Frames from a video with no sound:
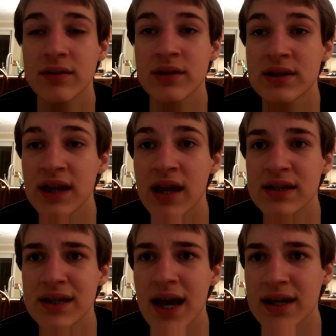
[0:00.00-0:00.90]
say it's
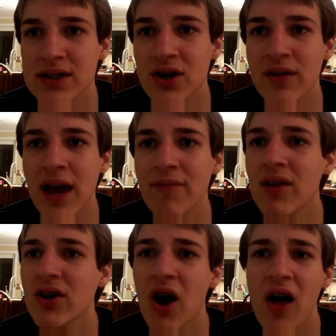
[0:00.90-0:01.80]
an X and all that,
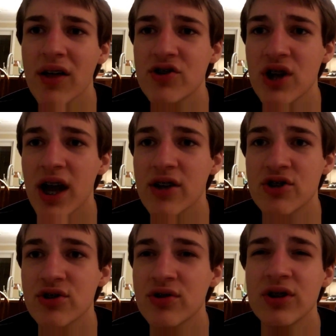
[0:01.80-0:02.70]
call a
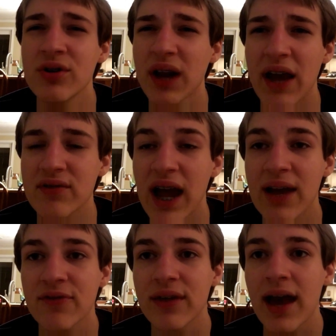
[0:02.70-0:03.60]
judge. You don't have time
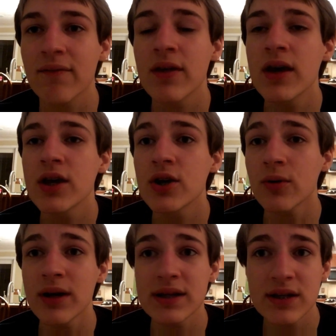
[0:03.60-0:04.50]
for that. You're
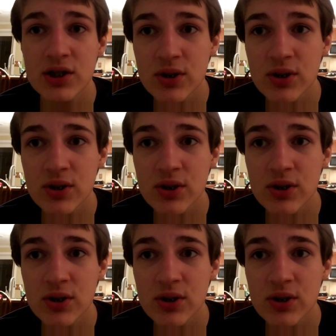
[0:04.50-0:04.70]
going to this